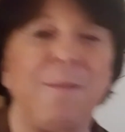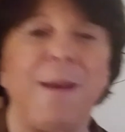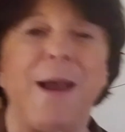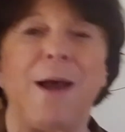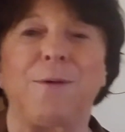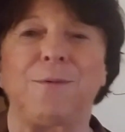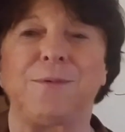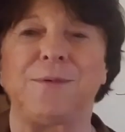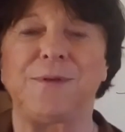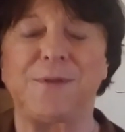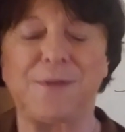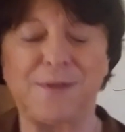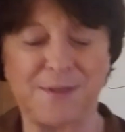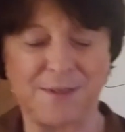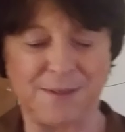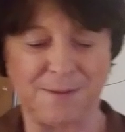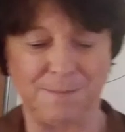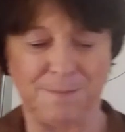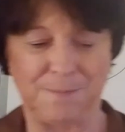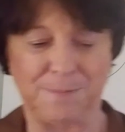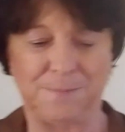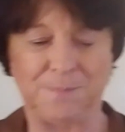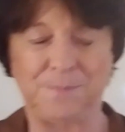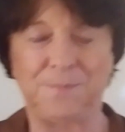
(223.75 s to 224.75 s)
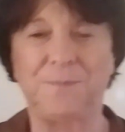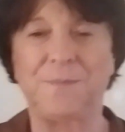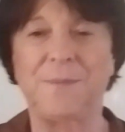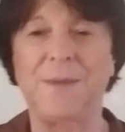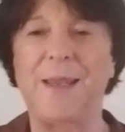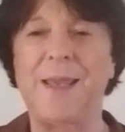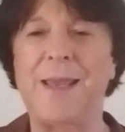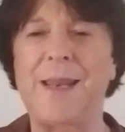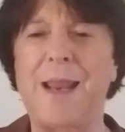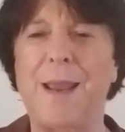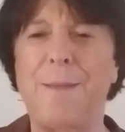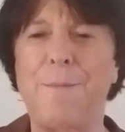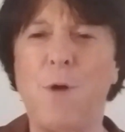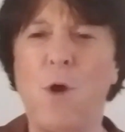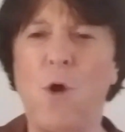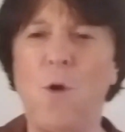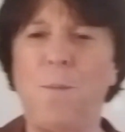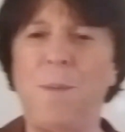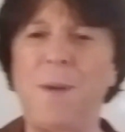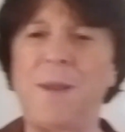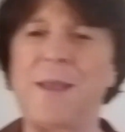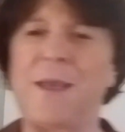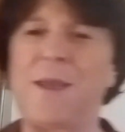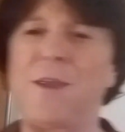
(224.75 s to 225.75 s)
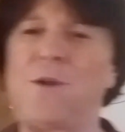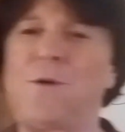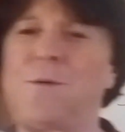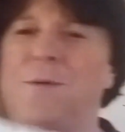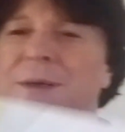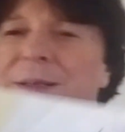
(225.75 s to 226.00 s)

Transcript: mountains, and I'm hoping that you